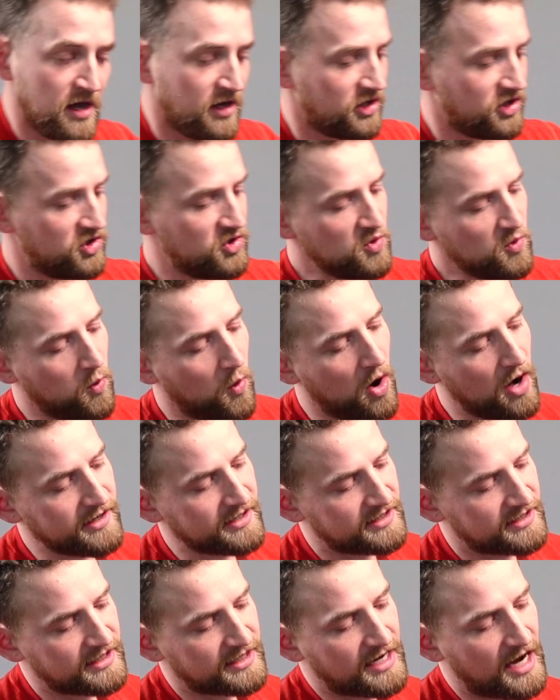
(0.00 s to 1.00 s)
You
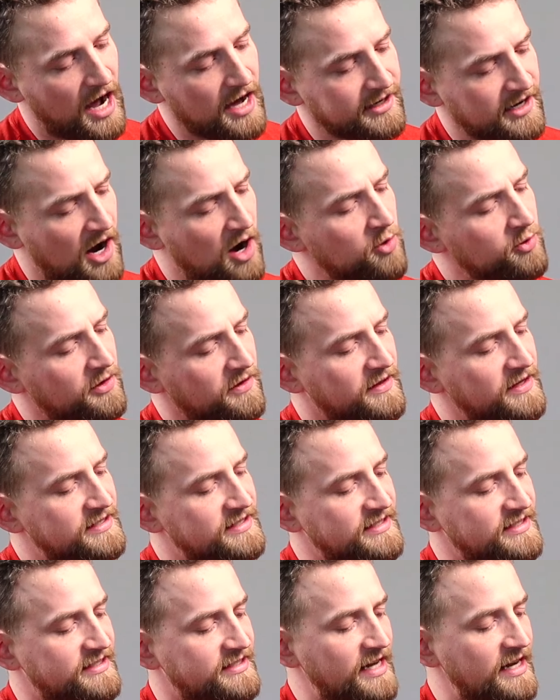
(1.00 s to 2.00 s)
want to cut out the
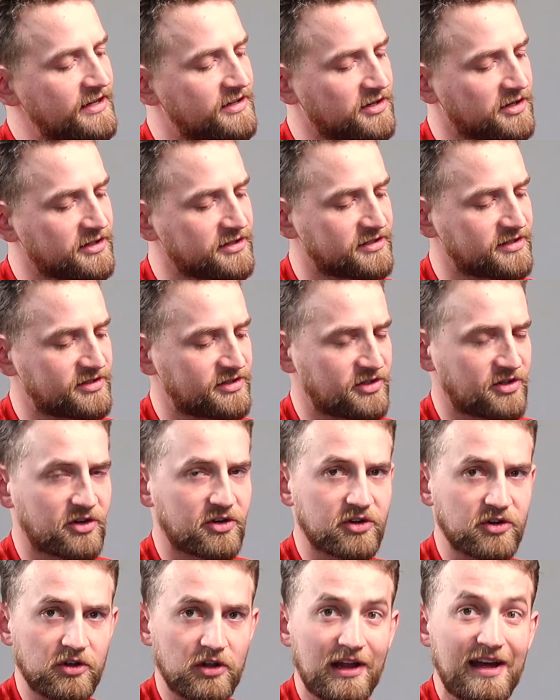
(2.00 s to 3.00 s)
center
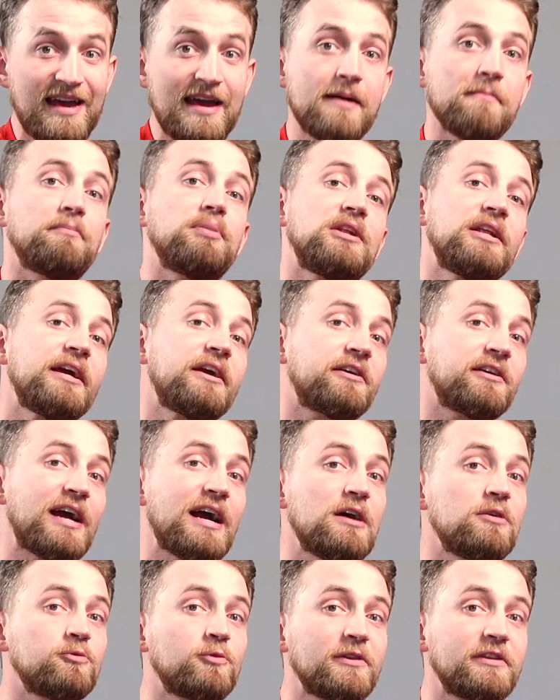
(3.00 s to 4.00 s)
circle. Play
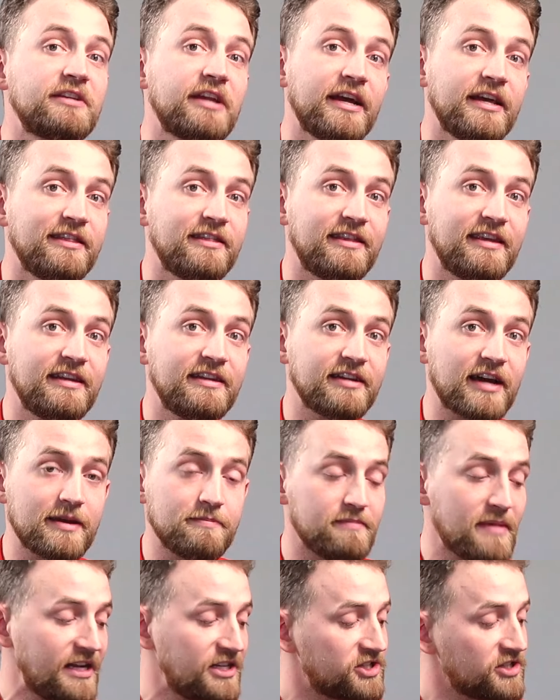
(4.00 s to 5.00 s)
around with di the
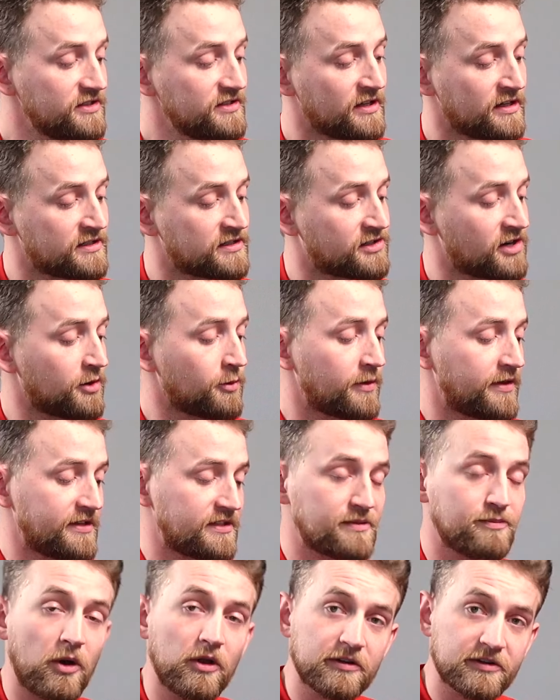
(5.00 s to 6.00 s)
dimensions, start with a
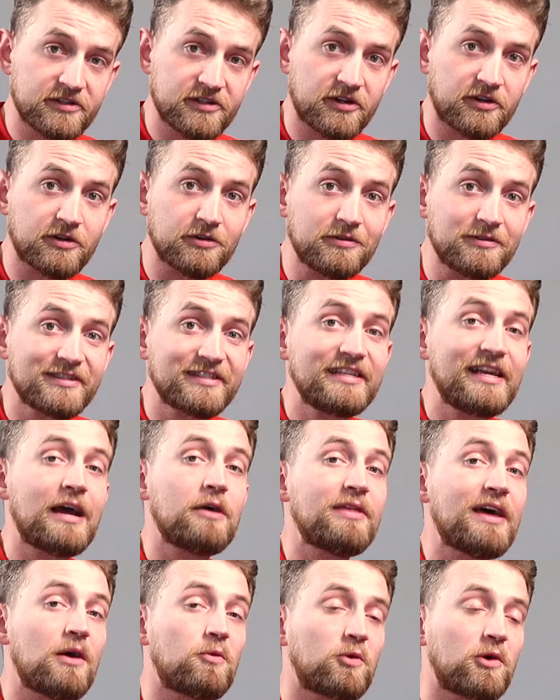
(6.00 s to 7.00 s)
smaller circle, see how
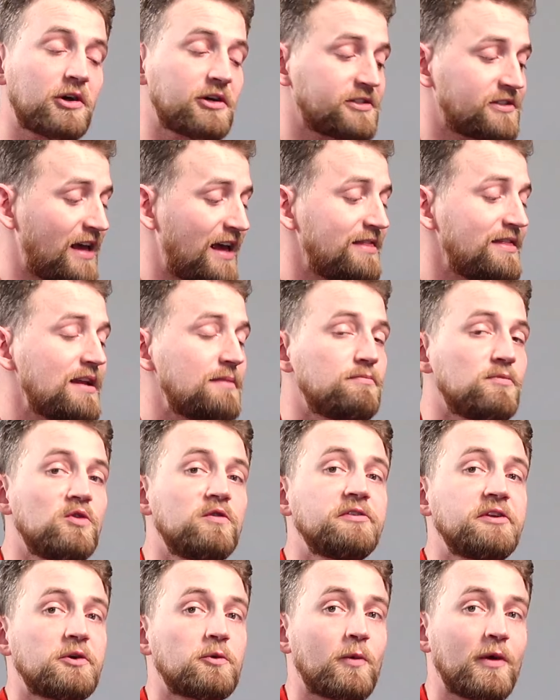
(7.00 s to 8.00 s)
that works, and then
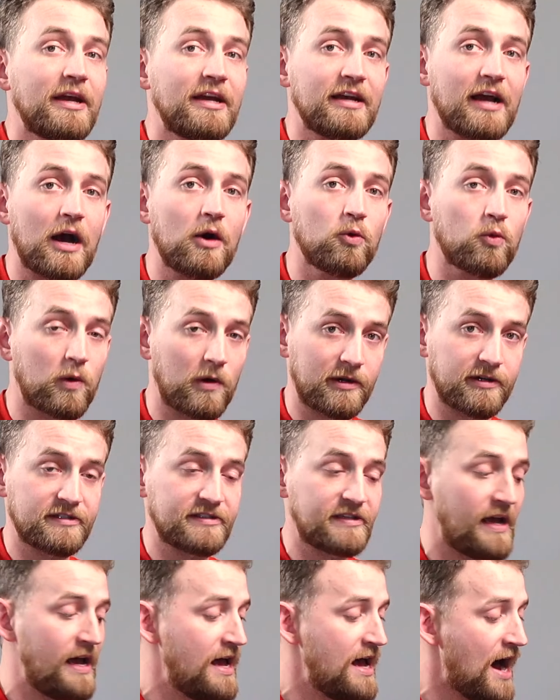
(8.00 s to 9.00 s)
move your way outwards.